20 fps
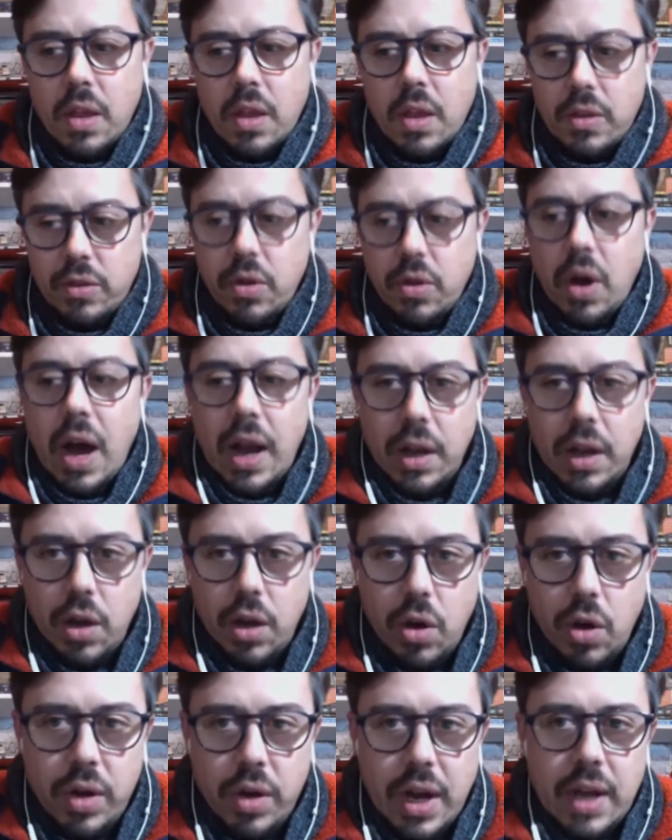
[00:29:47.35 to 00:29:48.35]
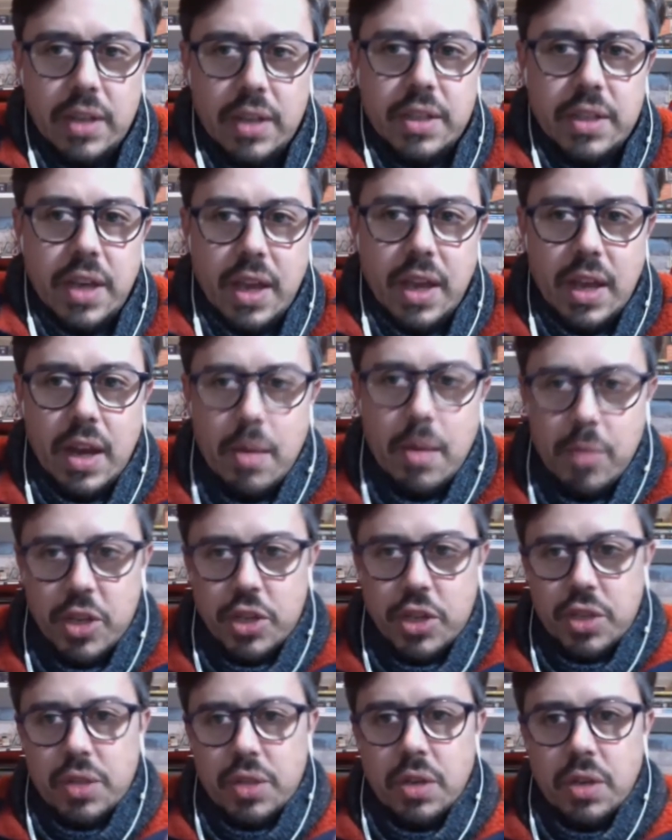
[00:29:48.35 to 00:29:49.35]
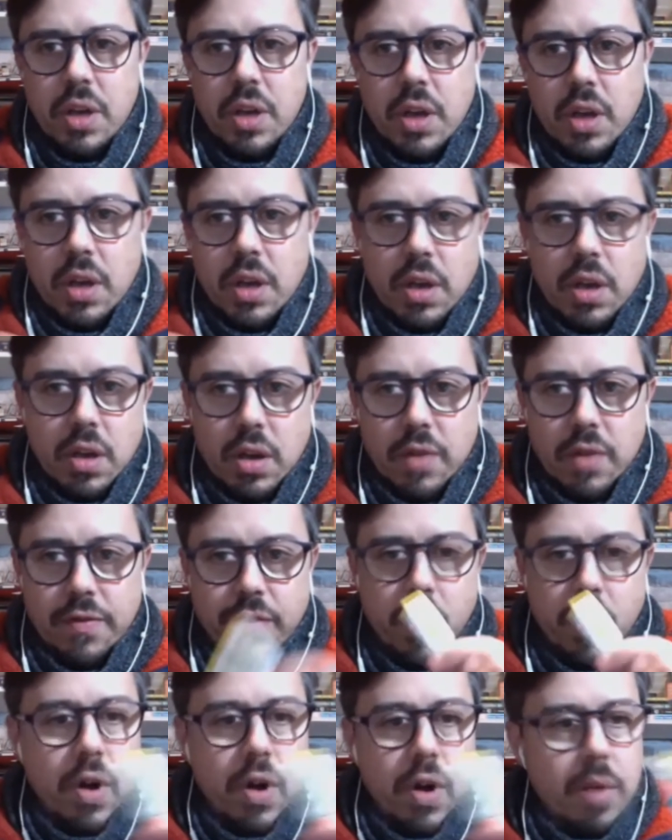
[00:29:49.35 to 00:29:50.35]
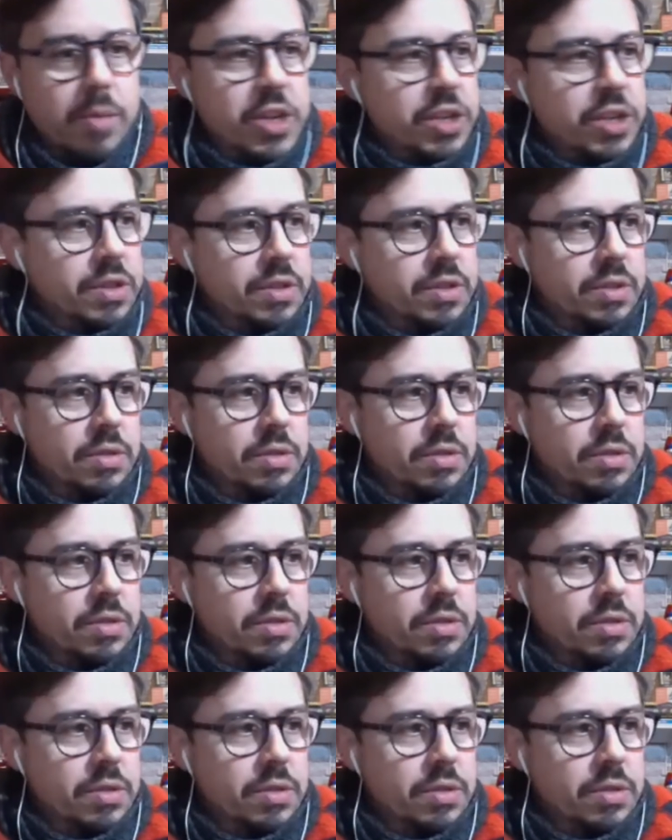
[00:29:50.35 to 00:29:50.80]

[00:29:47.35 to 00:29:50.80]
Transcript: So I'll go and I'll take an image, 4 images,